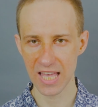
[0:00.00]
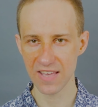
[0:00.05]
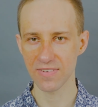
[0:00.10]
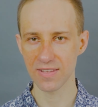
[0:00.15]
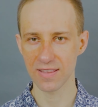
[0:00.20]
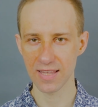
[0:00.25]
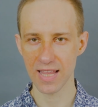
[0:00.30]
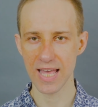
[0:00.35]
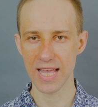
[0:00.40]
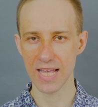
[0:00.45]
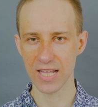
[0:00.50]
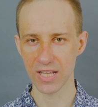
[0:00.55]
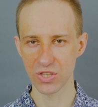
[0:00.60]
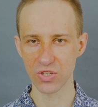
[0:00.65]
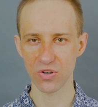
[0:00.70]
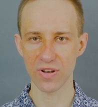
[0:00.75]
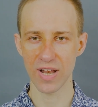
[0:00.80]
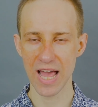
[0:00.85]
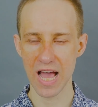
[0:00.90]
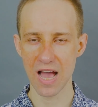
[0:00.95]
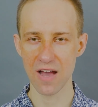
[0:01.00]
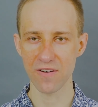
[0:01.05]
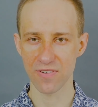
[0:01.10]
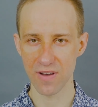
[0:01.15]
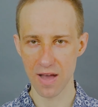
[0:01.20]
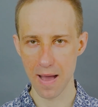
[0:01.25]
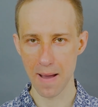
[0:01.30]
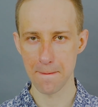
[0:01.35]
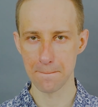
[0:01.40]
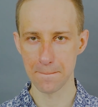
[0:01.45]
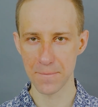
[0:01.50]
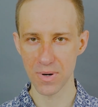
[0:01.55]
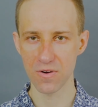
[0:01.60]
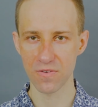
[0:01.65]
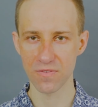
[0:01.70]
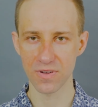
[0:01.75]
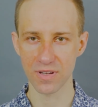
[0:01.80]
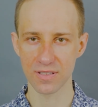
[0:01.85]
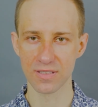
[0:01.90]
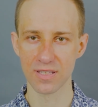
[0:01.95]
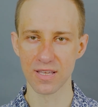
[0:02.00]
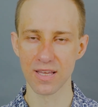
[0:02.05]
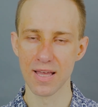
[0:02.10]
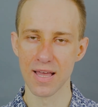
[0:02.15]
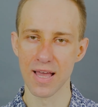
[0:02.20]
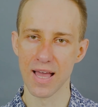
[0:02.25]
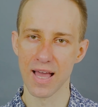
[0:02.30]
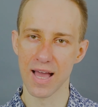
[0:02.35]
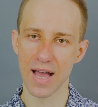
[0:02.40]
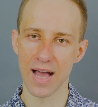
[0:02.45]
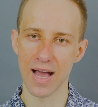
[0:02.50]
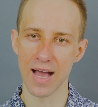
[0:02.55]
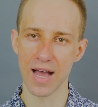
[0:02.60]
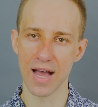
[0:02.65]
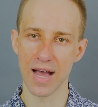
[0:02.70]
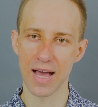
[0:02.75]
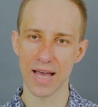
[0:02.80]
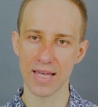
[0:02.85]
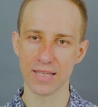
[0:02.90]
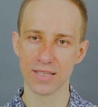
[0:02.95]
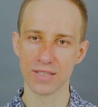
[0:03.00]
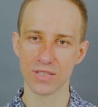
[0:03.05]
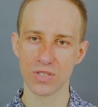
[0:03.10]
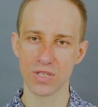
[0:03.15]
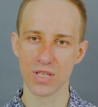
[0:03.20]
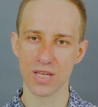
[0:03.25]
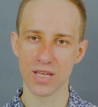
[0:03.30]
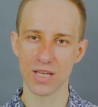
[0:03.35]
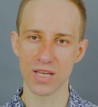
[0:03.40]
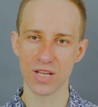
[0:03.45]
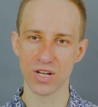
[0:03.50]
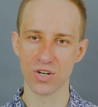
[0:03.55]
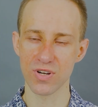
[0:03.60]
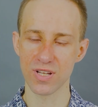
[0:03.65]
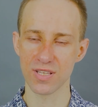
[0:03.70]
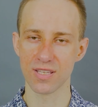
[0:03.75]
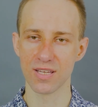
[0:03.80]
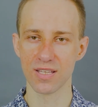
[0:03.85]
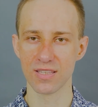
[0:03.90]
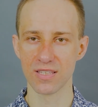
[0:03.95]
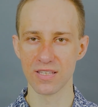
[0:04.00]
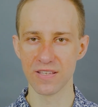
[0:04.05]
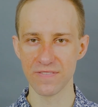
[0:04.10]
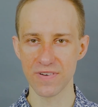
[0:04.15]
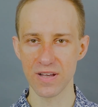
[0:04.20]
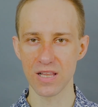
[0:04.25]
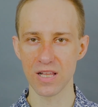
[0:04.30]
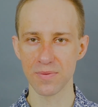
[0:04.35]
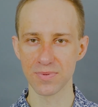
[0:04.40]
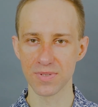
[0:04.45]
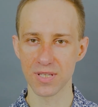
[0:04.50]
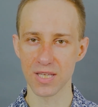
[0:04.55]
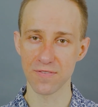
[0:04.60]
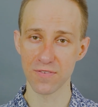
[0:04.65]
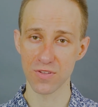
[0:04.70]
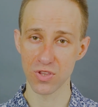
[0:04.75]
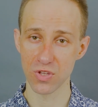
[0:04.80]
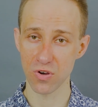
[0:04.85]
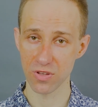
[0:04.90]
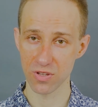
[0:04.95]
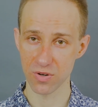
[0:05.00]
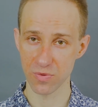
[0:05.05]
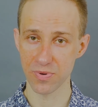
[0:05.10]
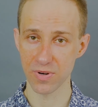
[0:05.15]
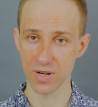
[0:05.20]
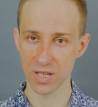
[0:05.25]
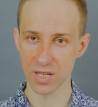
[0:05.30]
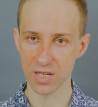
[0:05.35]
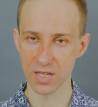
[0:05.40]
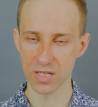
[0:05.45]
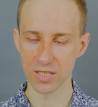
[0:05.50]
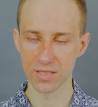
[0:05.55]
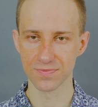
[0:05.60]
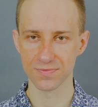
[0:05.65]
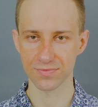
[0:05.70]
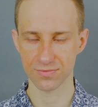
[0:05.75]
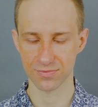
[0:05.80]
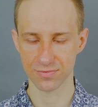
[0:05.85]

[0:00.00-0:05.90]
even they don't have perfect grit developed, even though they're pretty good.